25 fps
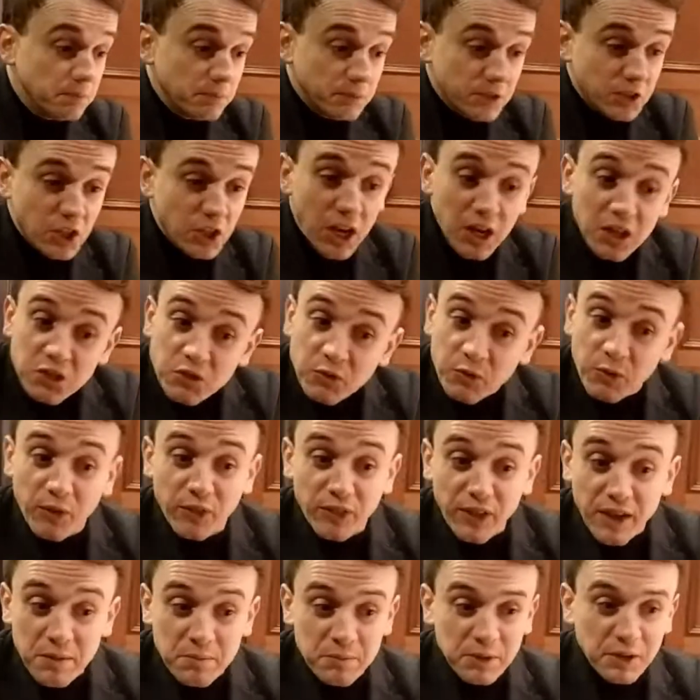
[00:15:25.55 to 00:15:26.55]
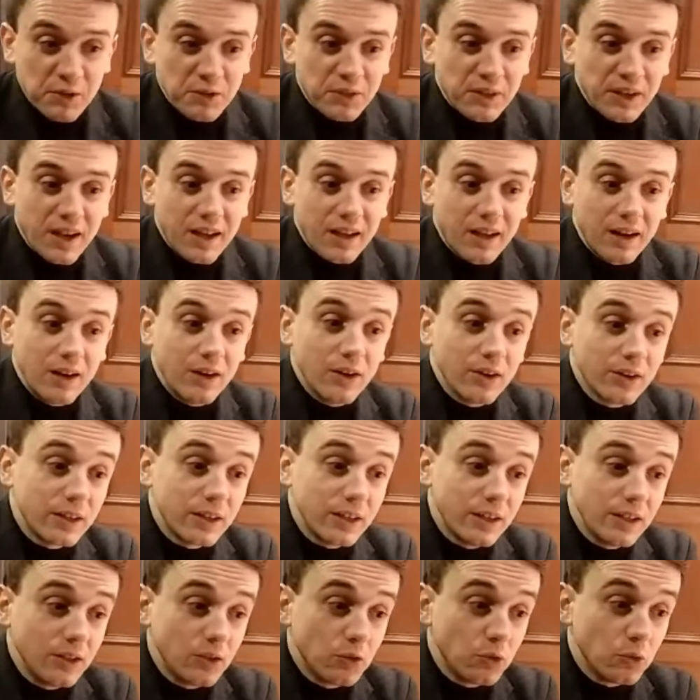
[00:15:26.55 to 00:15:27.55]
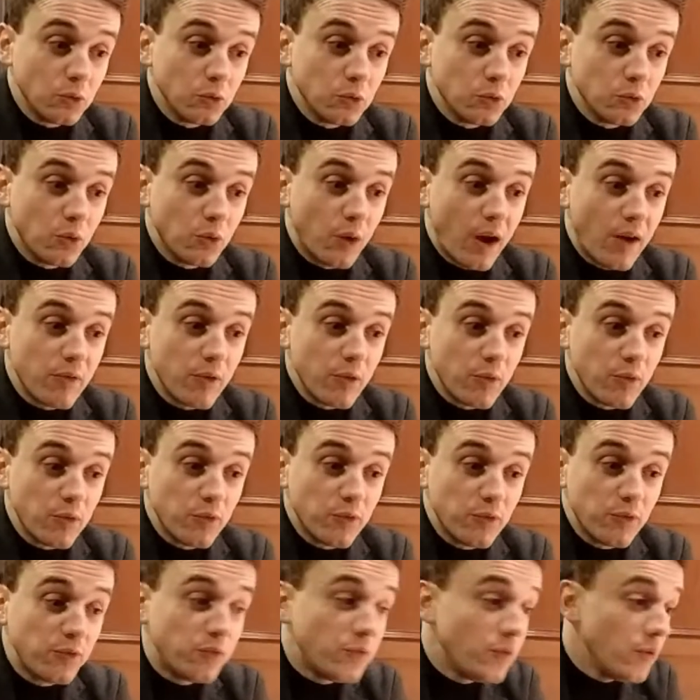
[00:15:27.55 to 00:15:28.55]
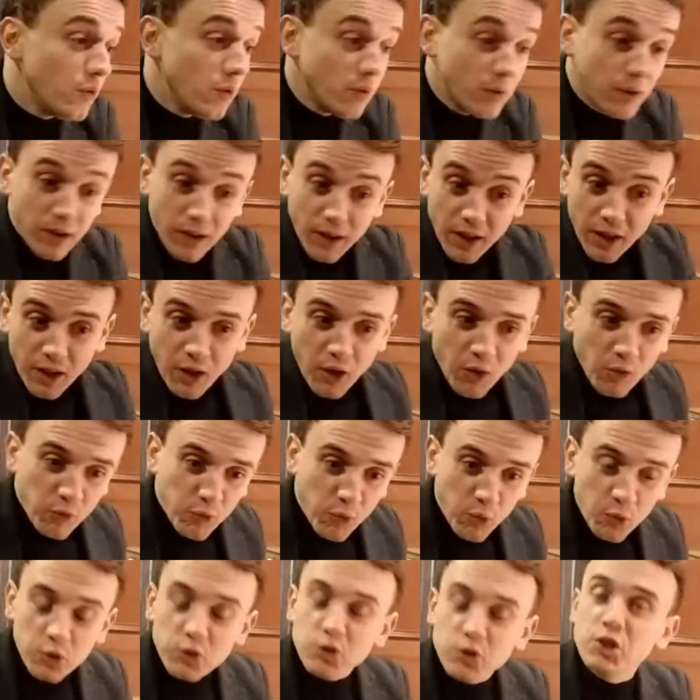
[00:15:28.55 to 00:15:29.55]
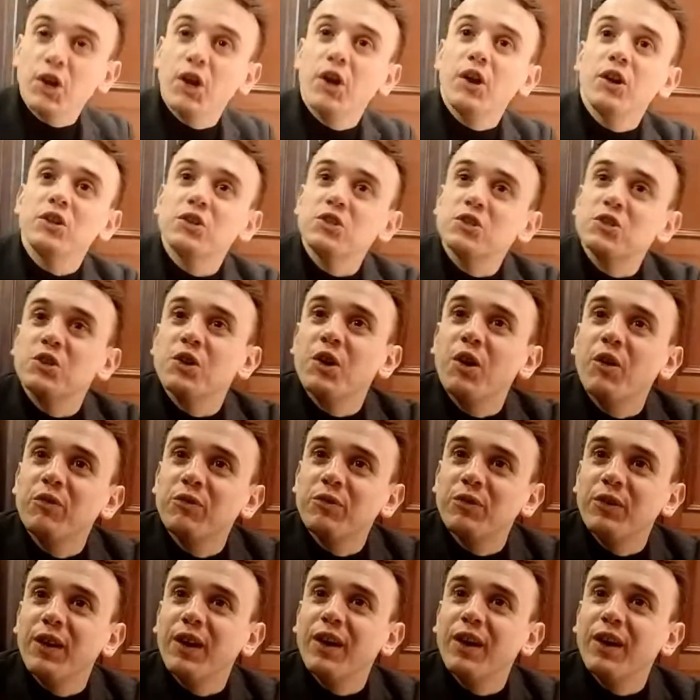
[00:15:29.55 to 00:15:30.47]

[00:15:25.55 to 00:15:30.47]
challenge for them because they are lucky to have a full church of